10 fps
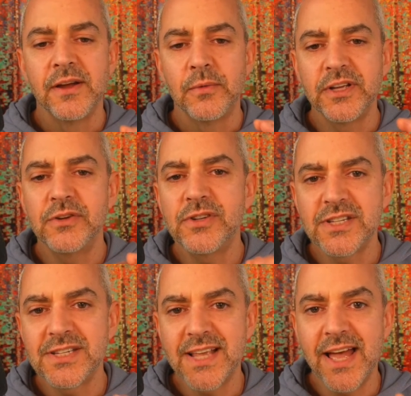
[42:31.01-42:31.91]
What you
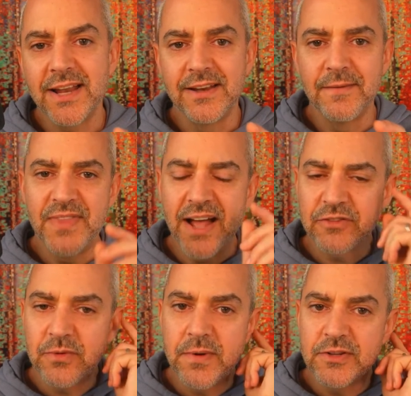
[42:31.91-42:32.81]
just said,
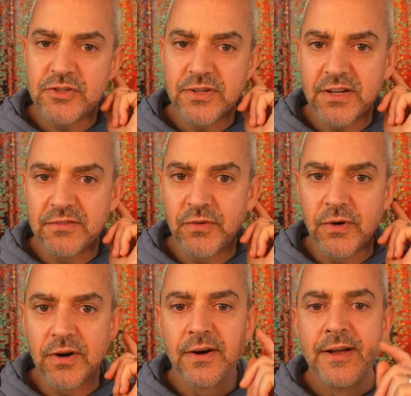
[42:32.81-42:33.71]
that's what I'm always looking
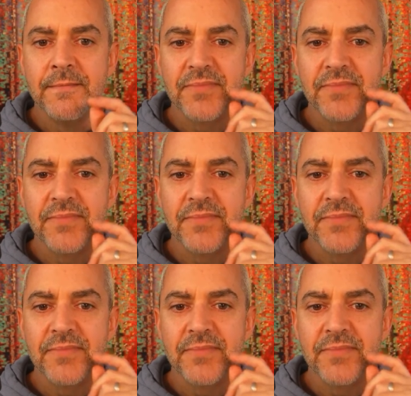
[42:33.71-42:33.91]
for.